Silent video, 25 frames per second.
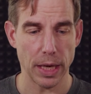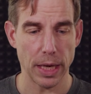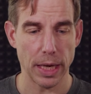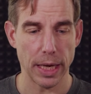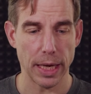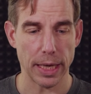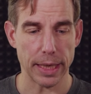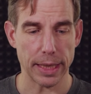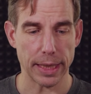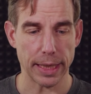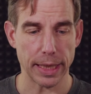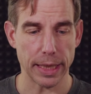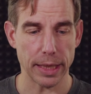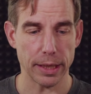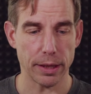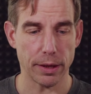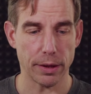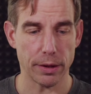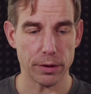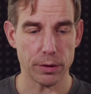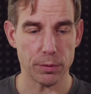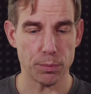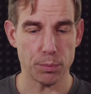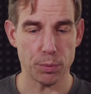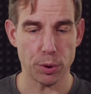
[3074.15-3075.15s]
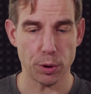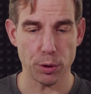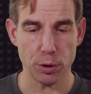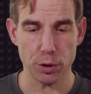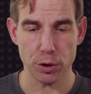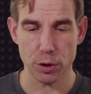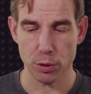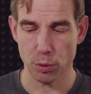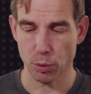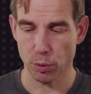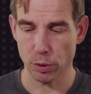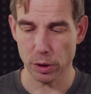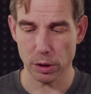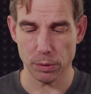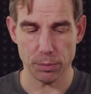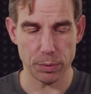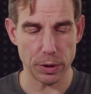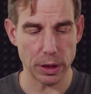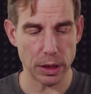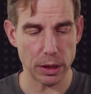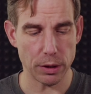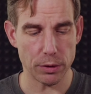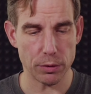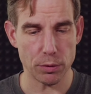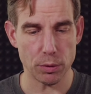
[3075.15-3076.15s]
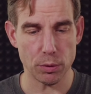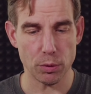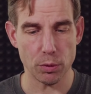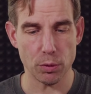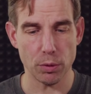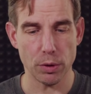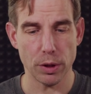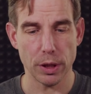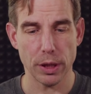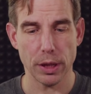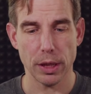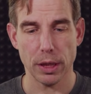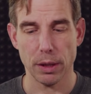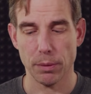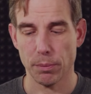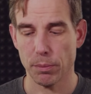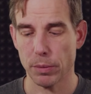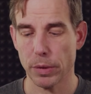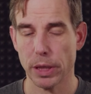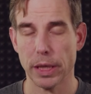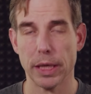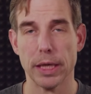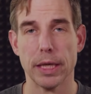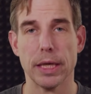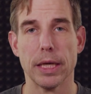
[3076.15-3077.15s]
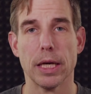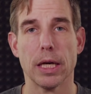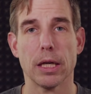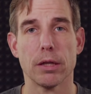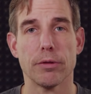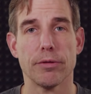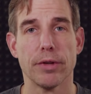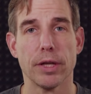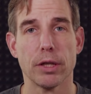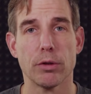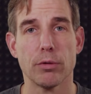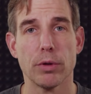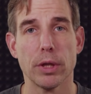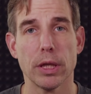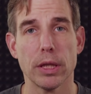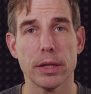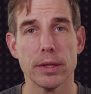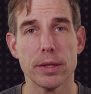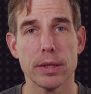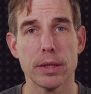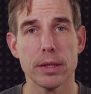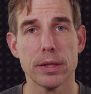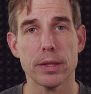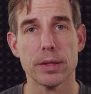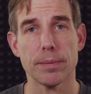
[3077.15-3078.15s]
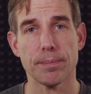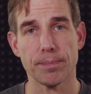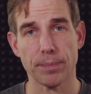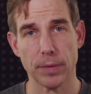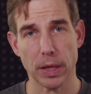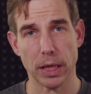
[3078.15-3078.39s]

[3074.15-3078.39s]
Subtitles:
And again, this push will be to my Artifactory instance.